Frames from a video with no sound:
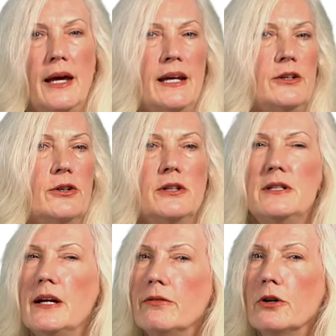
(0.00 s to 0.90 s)
and could
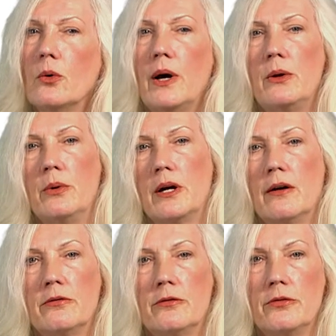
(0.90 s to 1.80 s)
never quite
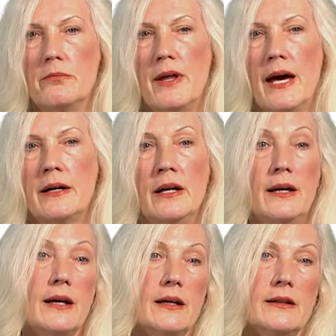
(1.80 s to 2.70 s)
recover from that,
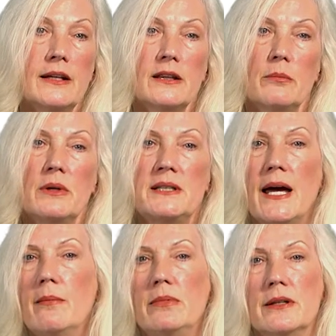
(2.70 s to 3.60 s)
in that the
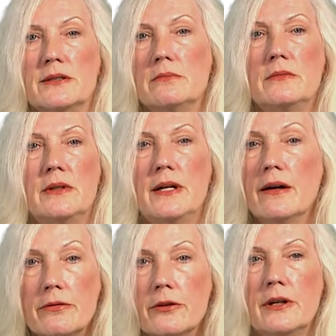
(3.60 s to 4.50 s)
metabolism
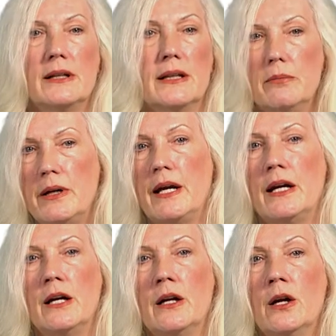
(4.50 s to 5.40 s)
never
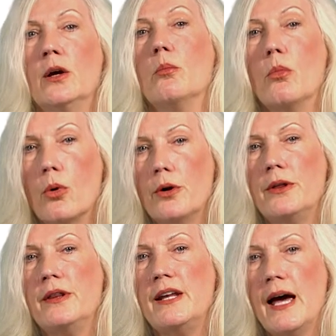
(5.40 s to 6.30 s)
eliminated more
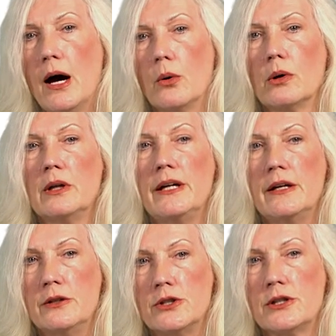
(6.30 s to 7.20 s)
than the
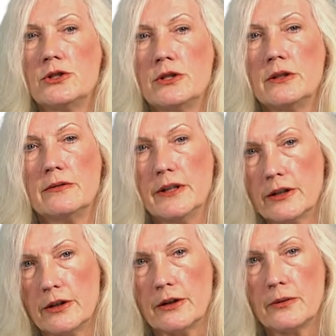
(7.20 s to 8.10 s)
hourly ingestion of
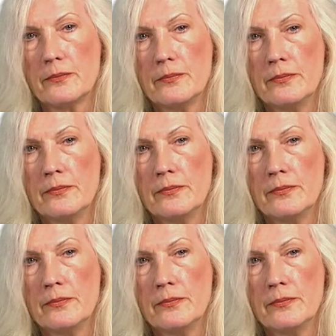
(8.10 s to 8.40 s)
liquor.